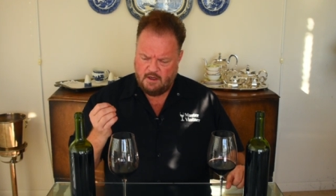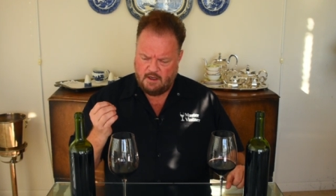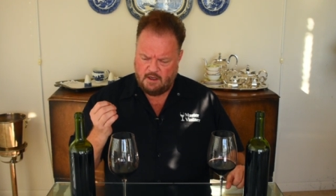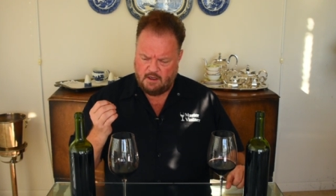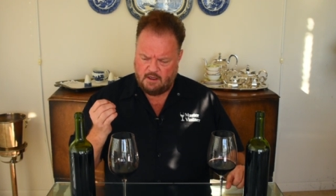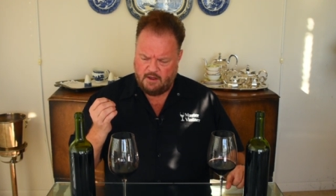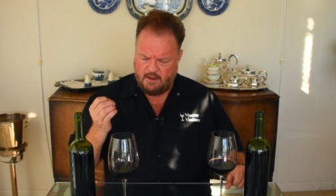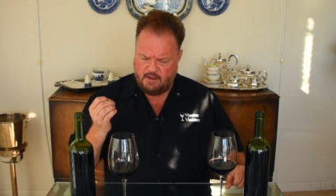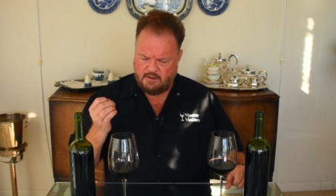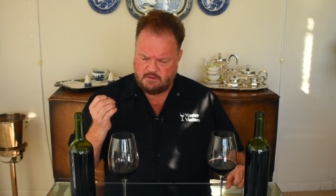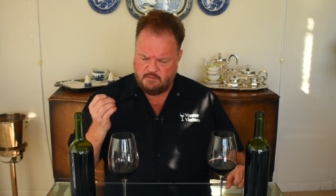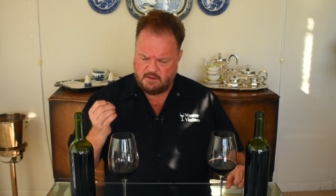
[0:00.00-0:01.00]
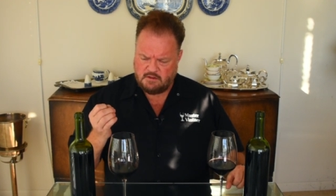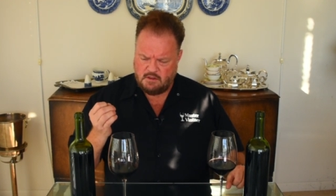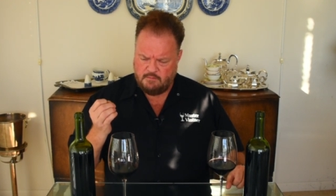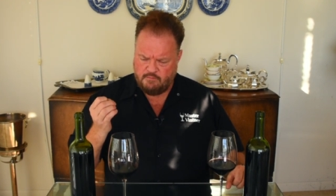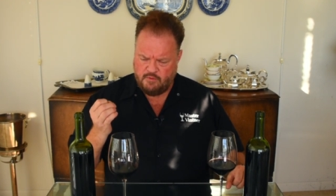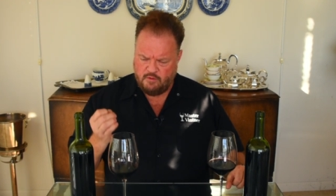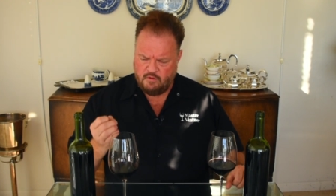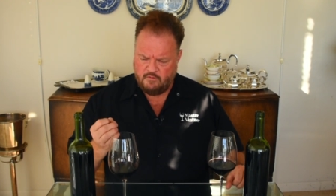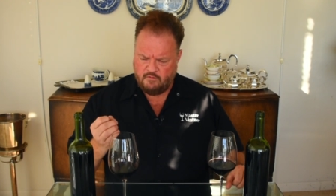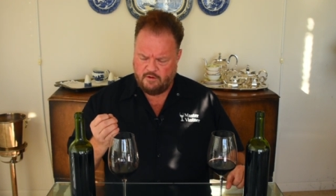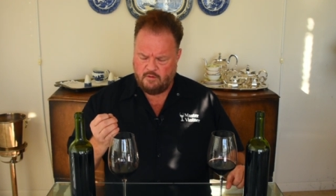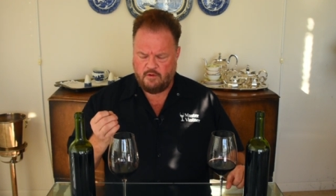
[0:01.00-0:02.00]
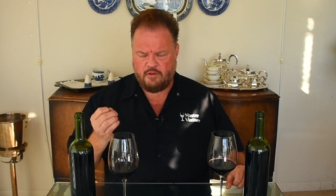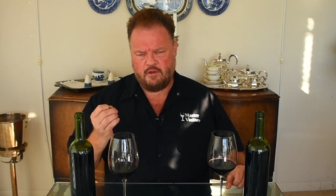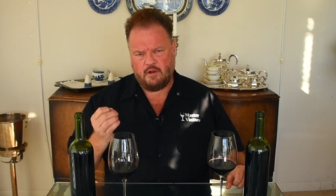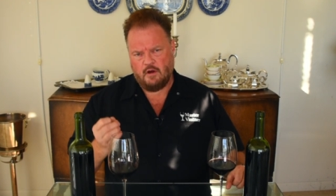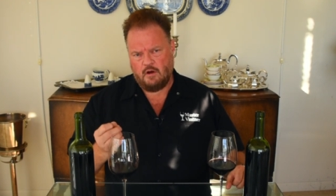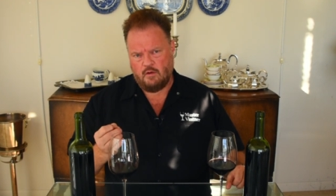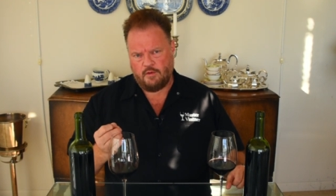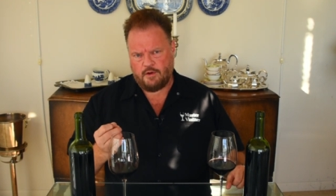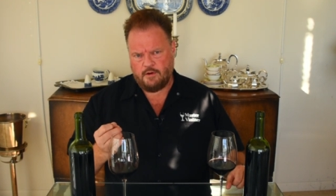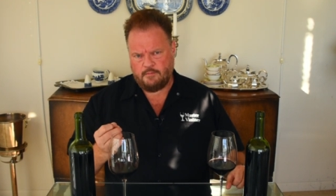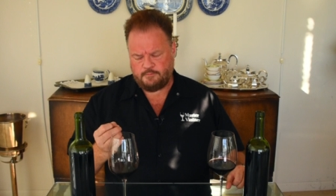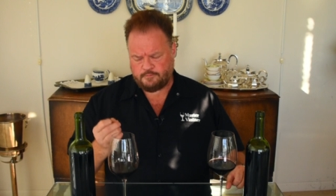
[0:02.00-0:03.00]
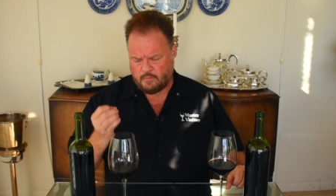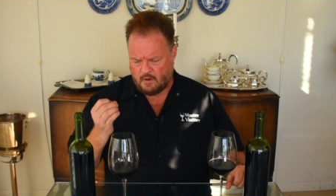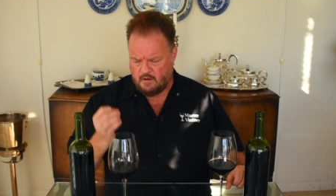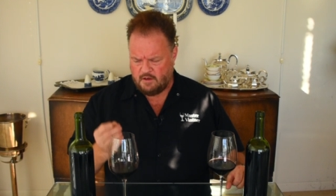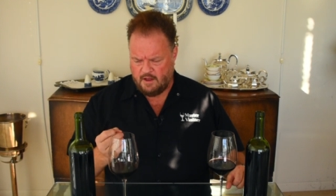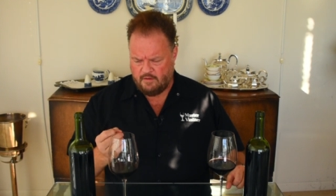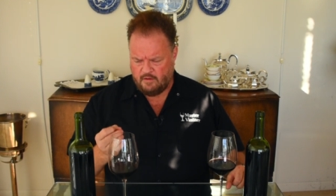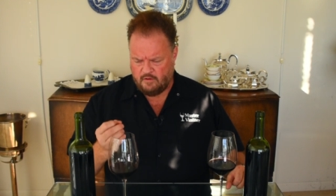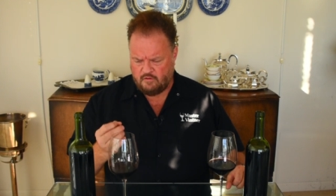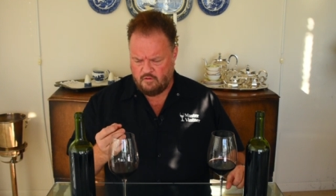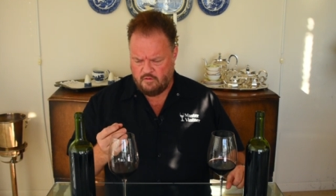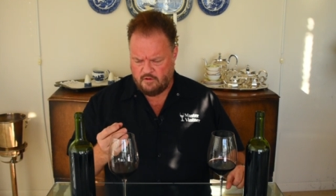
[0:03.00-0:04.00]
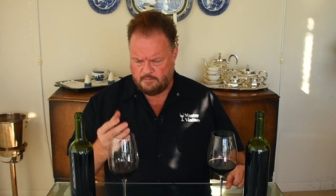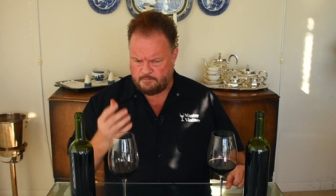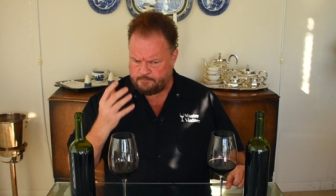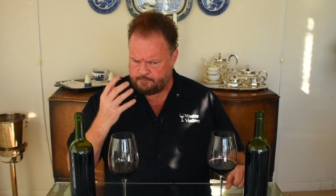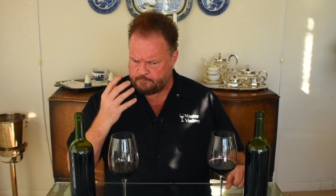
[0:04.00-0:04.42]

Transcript: uh, and it's mixing beautifully with the oak. Together, the two of them